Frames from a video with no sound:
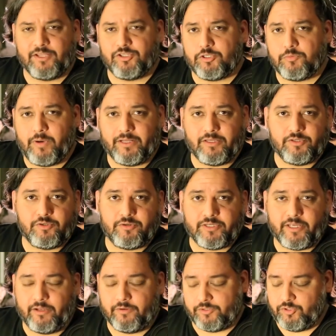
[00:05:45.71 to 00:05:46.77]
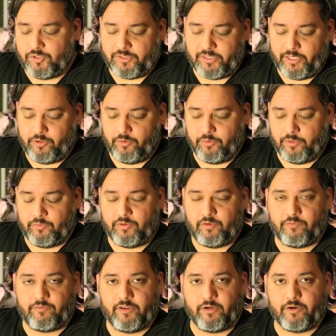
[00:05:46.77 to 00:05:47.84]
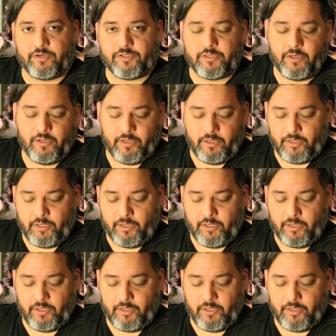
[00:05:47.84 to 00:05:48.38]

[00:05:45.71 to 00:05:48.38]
And just practice your scales, just like you would with your fingers.